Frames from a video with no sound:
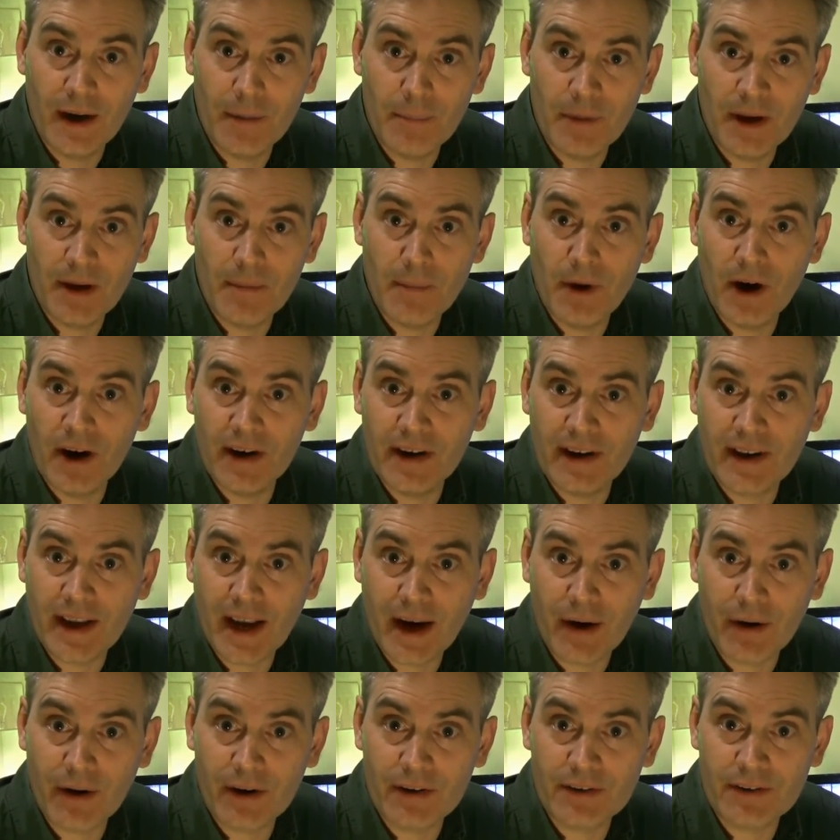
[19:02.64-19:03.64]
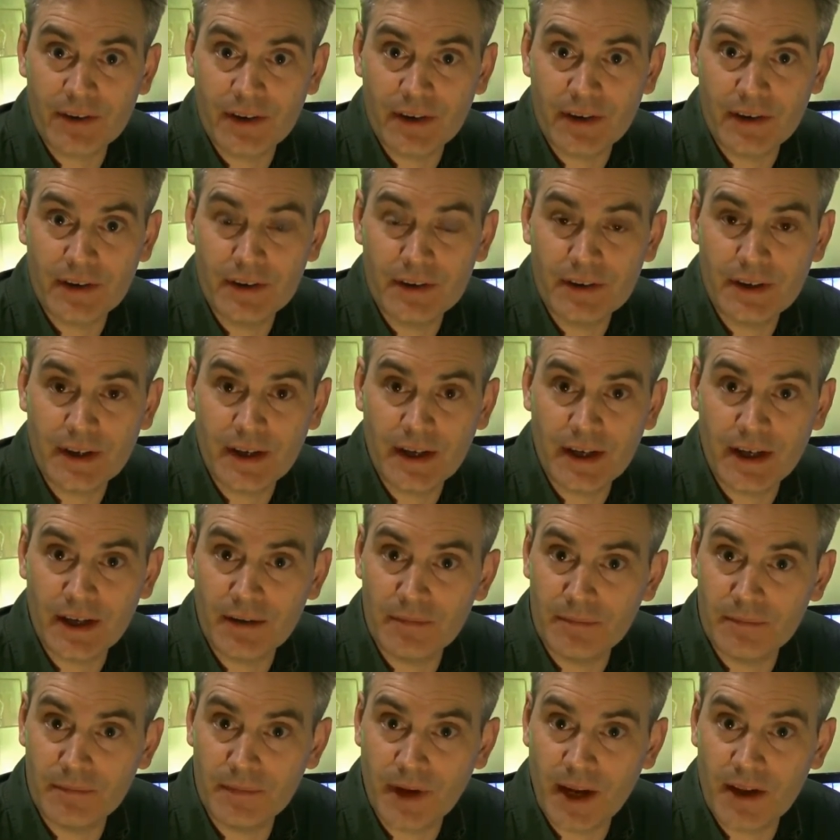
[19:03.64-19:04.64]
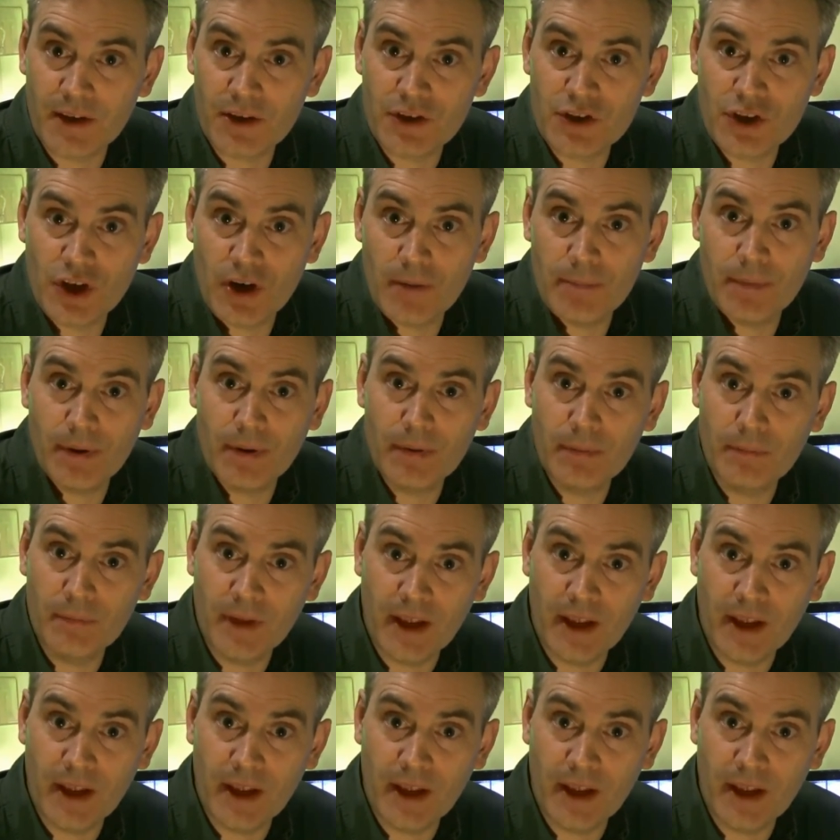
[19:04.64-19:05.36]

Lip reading: be a minor character, get a ship